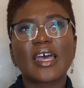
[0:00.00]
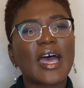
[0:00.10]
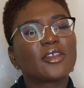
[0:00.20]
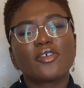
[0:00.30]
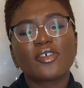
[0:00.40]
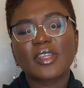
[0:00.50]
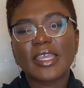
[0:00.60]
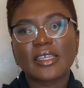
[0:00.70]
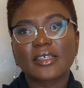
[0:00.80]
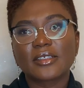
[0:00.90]
I don't,
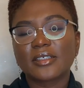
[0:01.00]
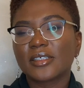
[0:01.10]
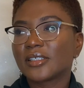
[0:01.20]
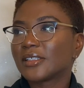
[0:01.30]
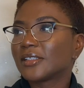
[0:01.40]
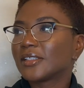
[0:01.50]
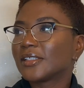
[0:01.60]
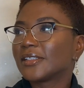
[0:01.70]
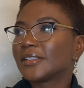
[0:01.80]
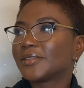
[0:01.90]
like,
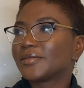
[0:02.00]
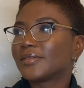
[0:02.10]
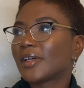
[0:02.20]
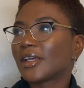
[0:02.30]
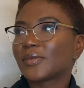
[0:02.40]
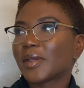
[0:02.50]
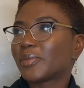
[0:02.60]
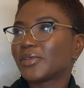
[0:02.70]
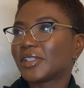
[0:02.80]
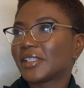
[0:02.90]
how do I
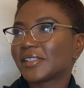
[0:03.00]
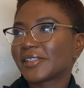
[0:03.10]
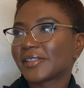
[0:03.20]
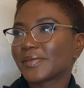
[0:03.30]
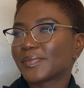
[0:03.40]
put this?